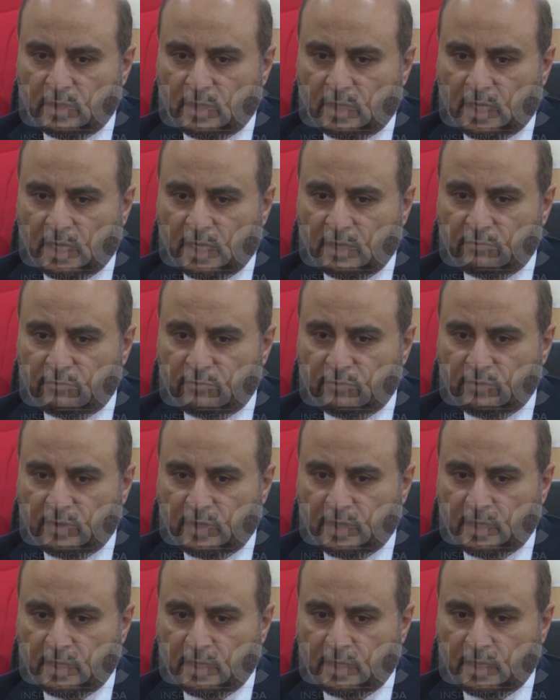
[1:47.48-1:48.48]
have
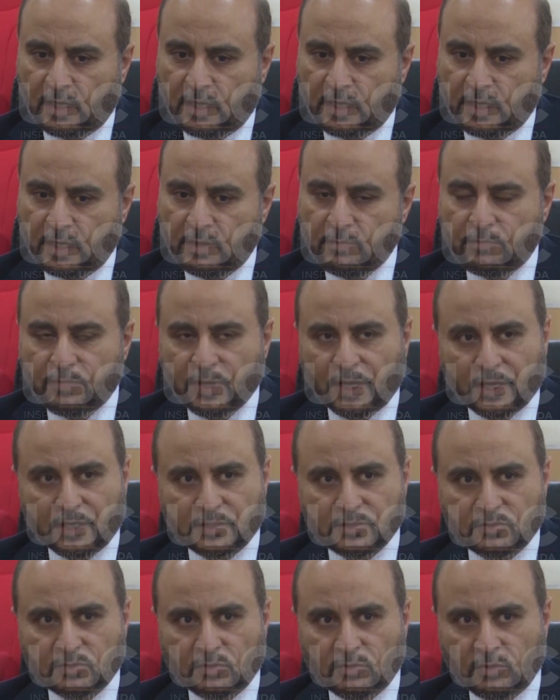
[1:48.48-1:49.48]
an
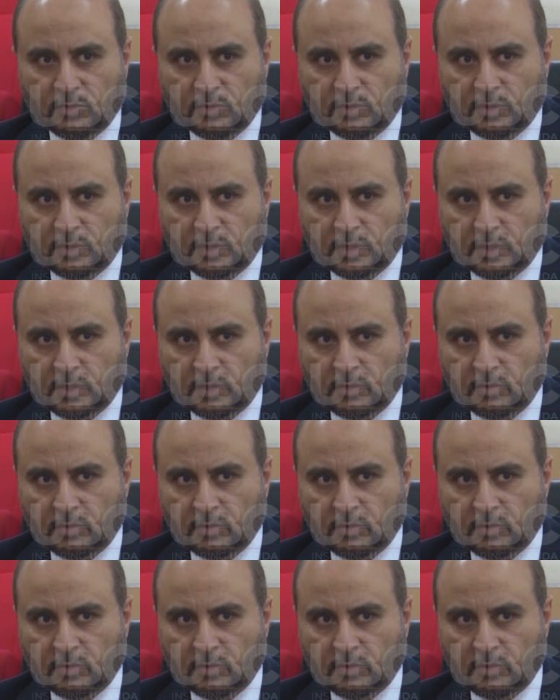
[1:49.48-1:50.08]
impact on